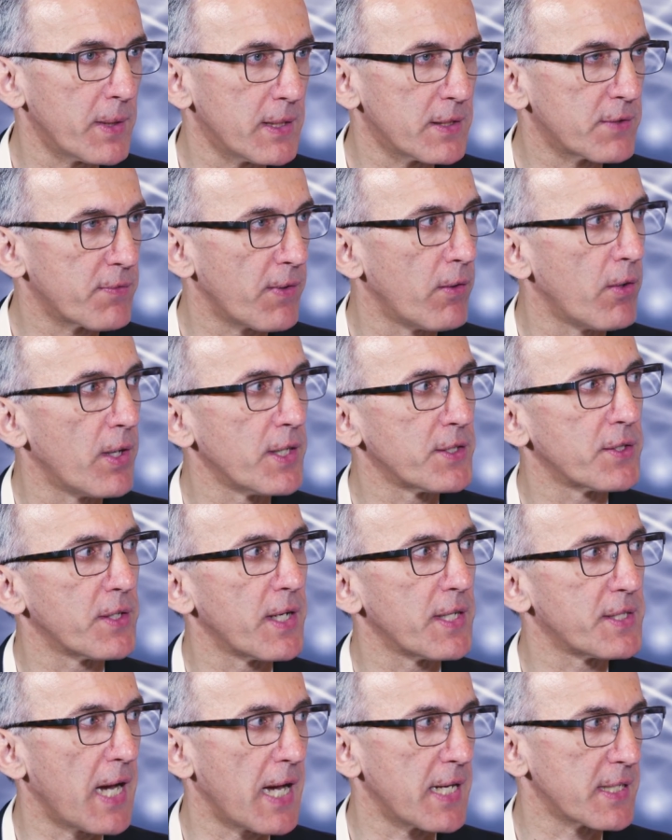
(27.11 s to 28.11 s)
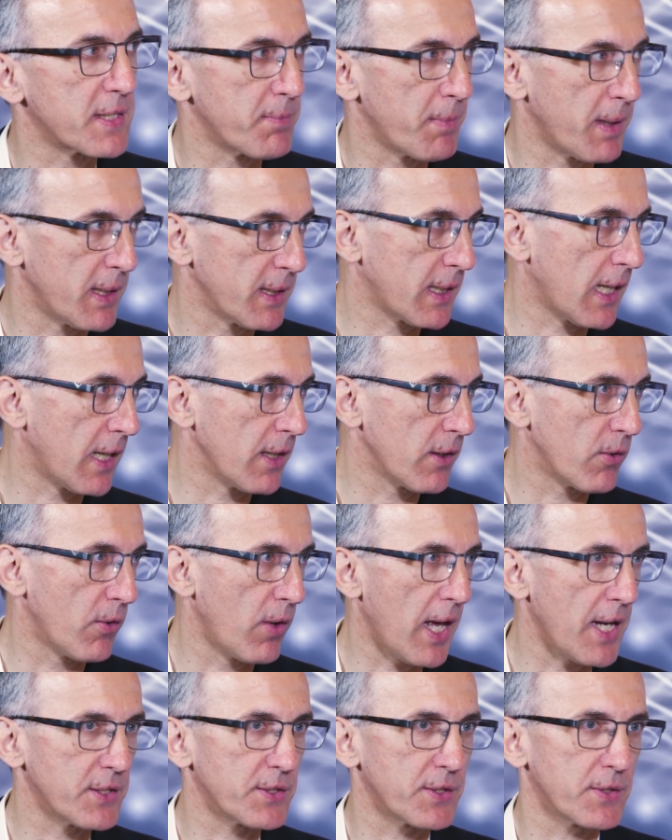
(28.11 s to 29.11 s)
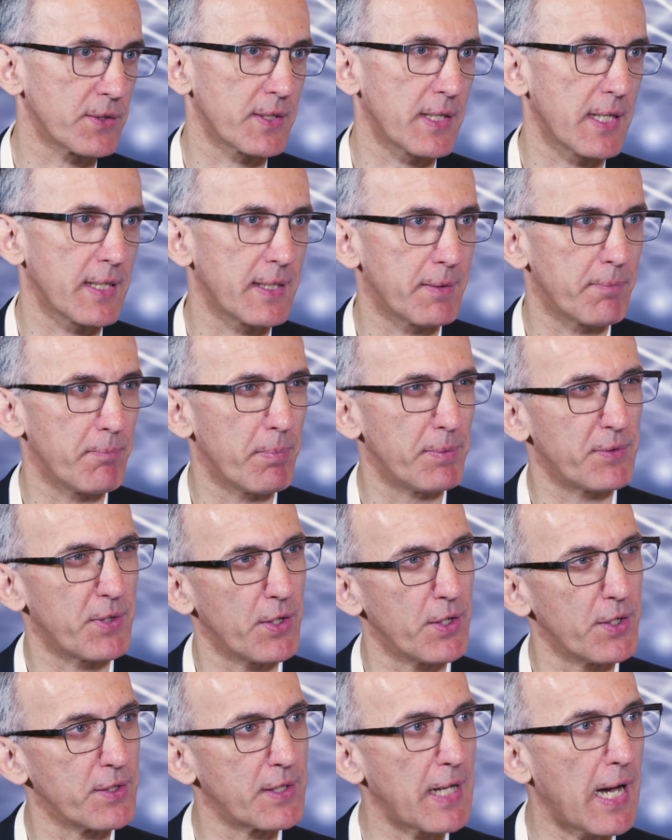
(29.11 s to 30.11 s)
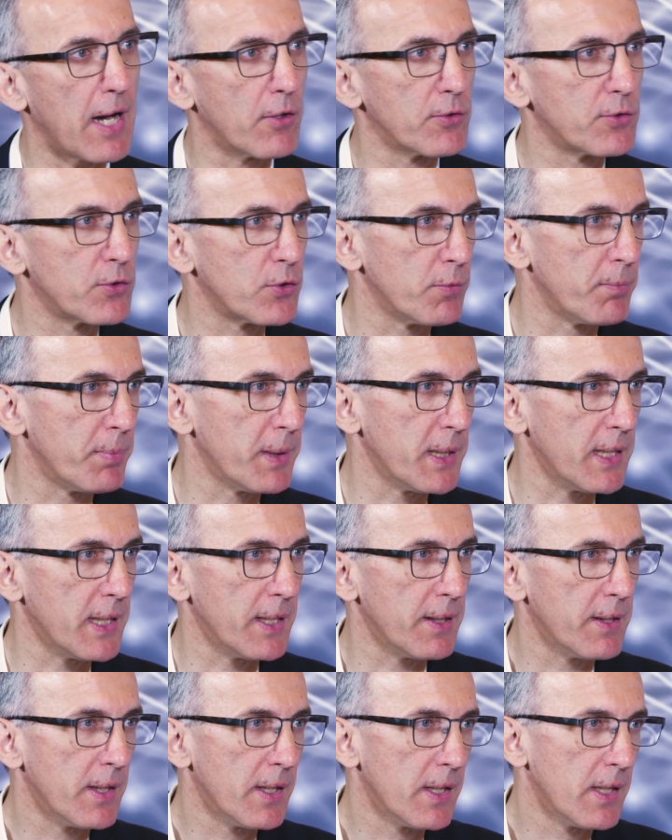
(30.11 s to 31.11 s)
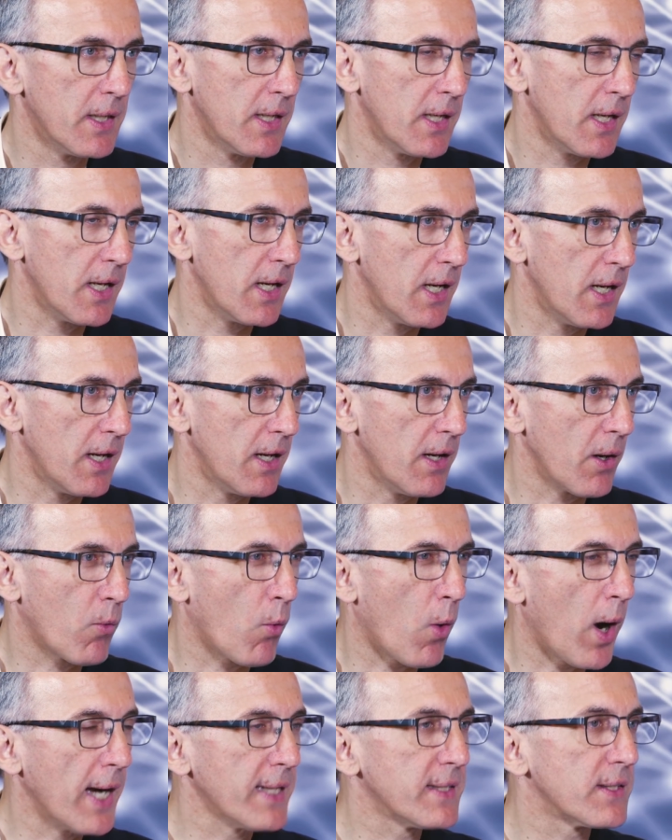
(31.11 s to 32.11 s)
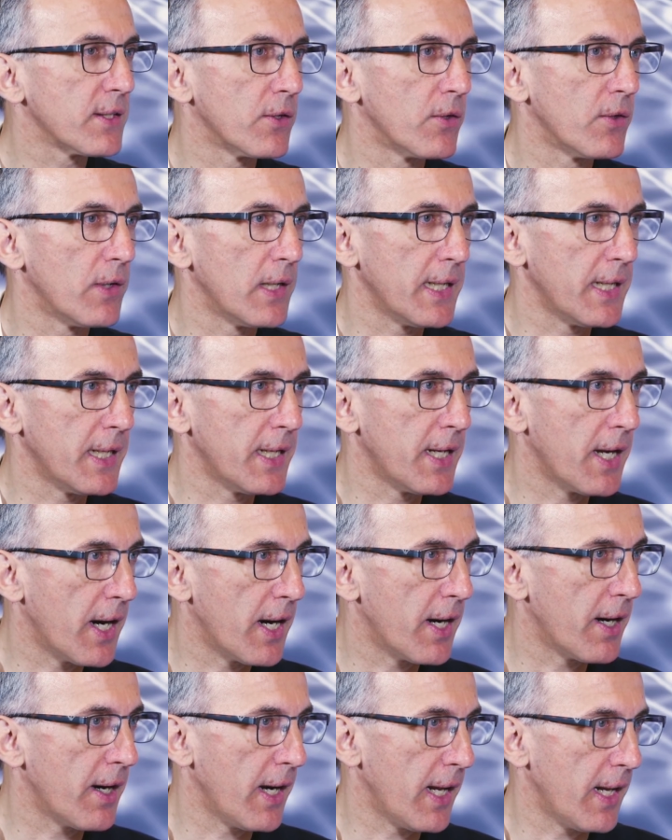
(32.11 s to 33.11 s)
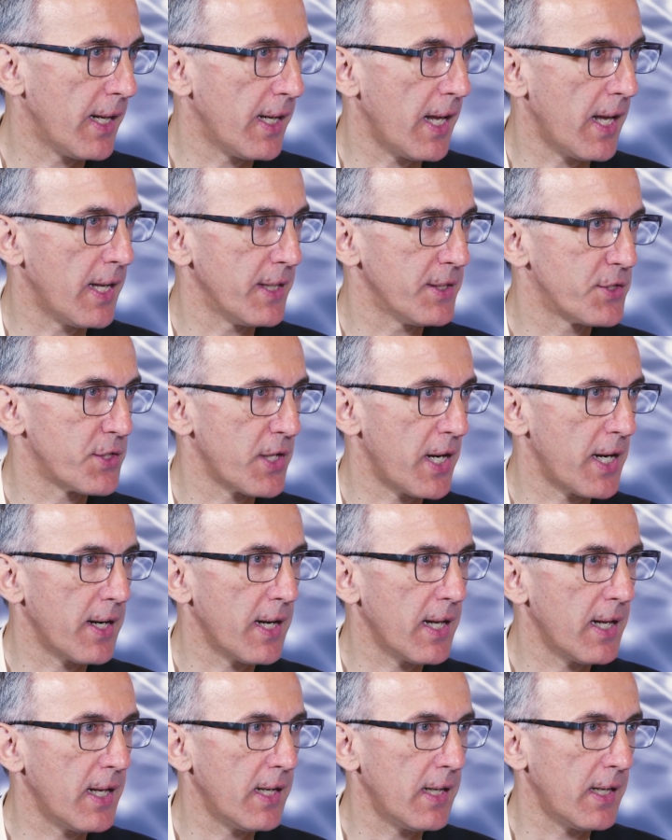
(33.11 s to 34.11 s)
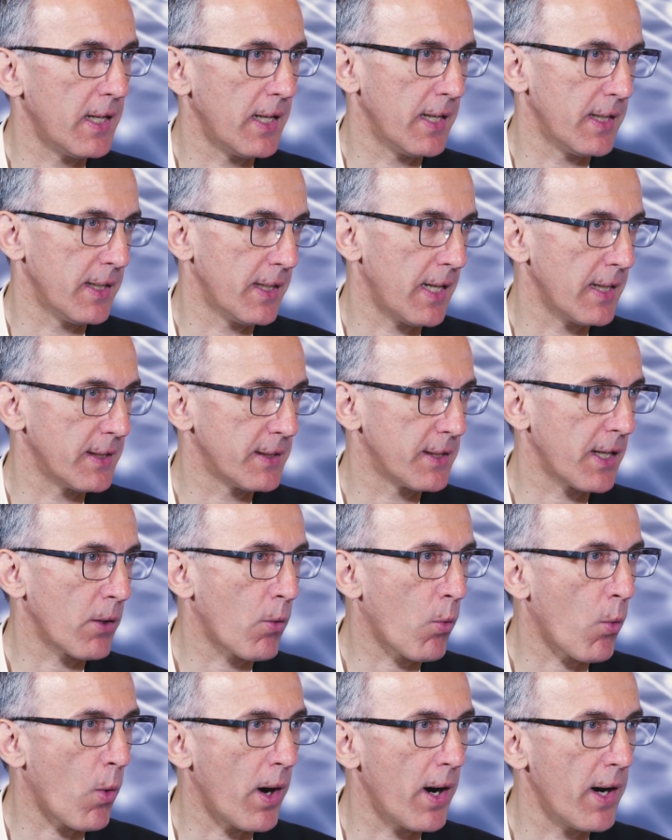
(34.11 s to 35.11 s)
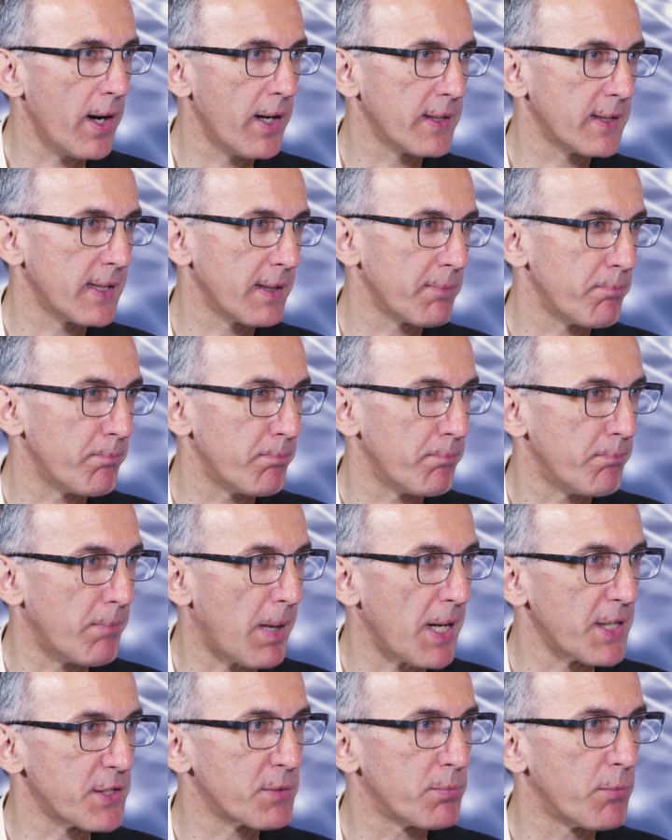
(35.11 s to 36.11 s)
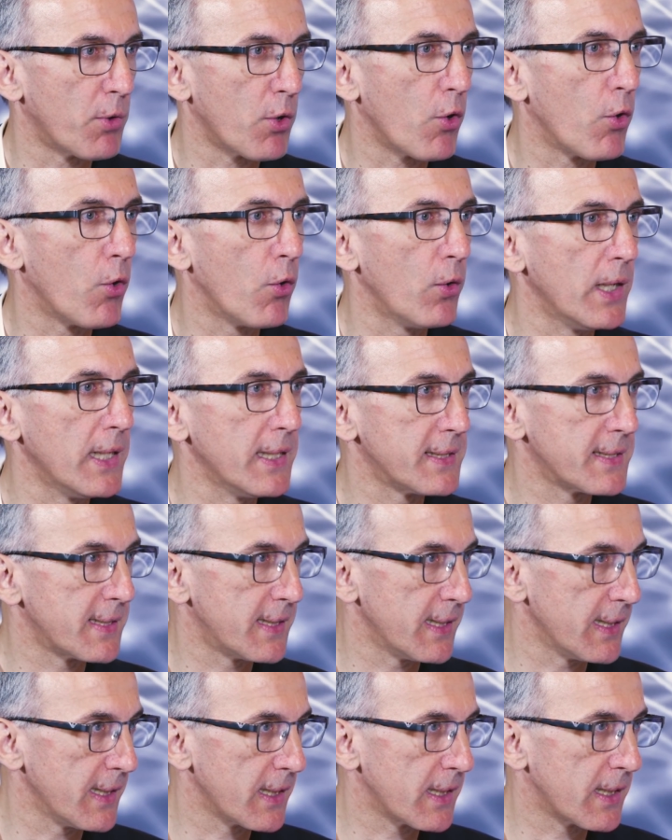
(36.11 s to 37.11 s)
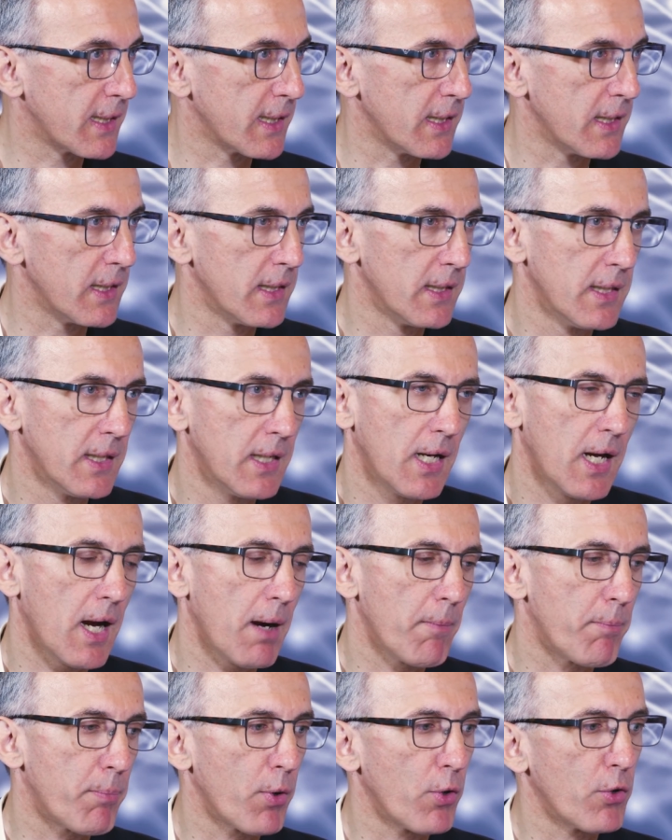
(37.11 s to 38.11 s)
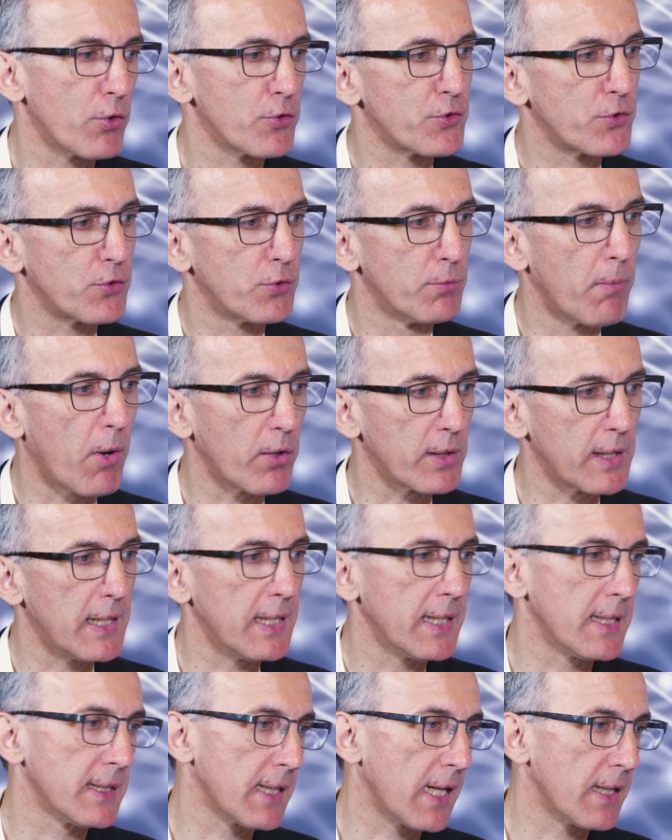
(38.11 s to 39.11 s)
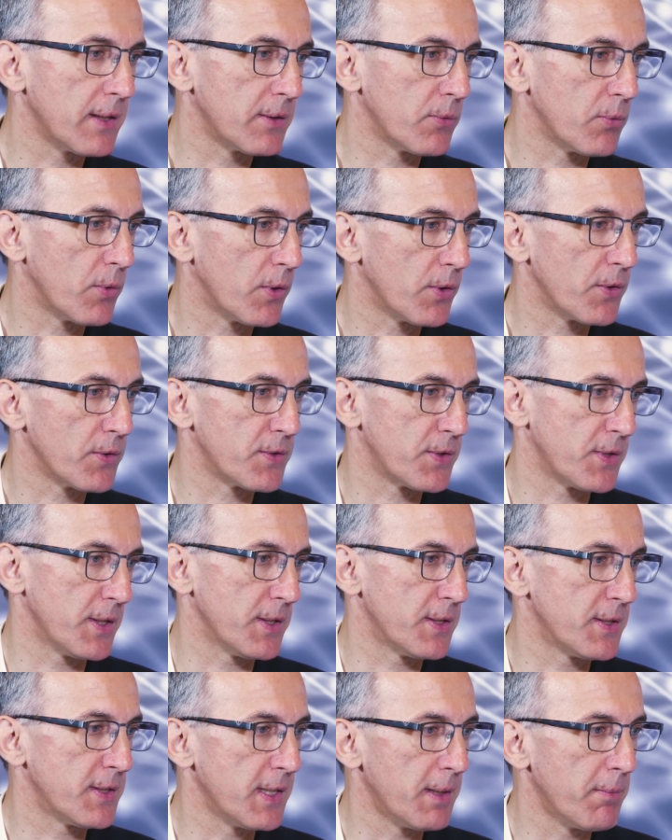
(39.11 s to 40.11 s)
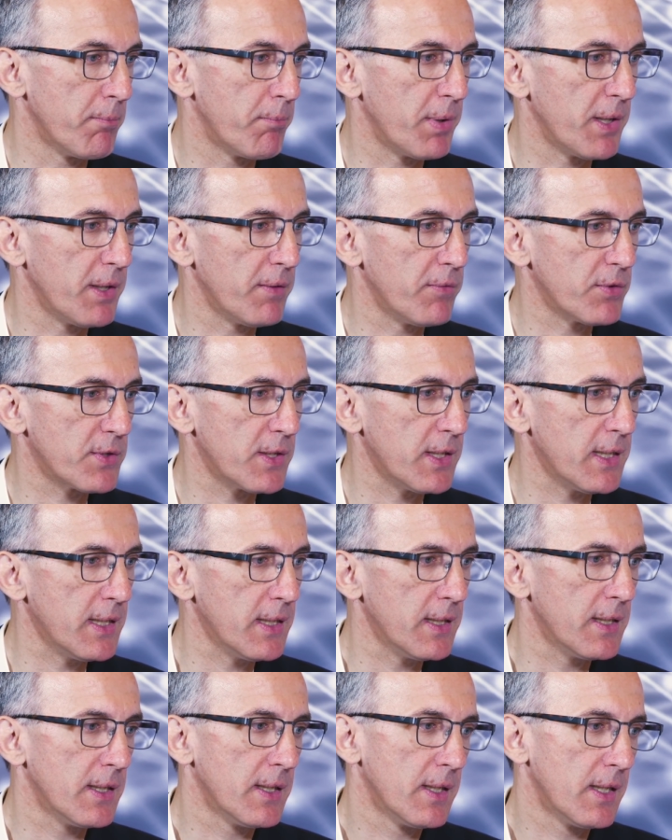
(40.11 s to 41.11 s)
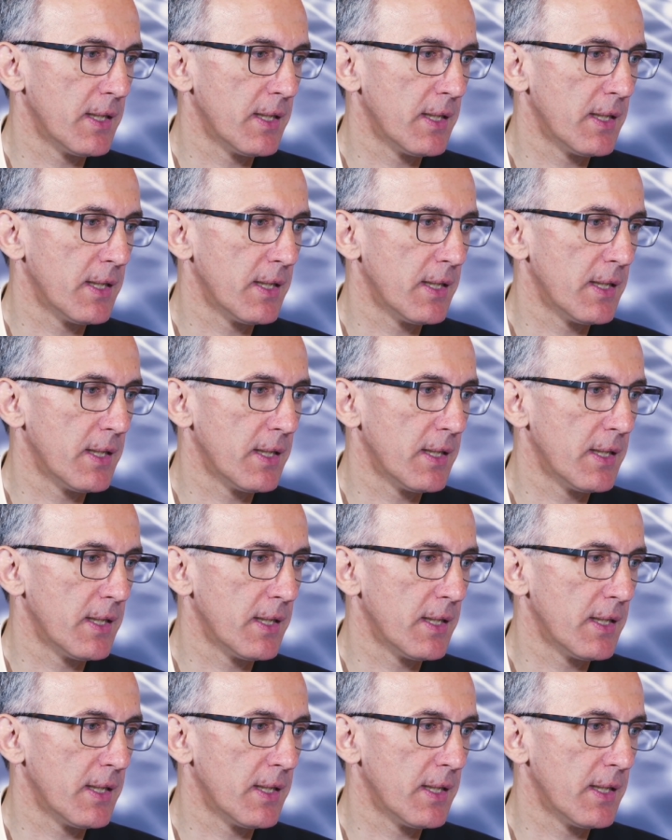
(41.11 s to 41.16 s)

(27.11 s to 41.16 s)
these valuation adjustment calculations that turned out to be uh, quite nonlinear and, and general, and that required a much more holistic uh, approach to modeling that was uh, seen previously.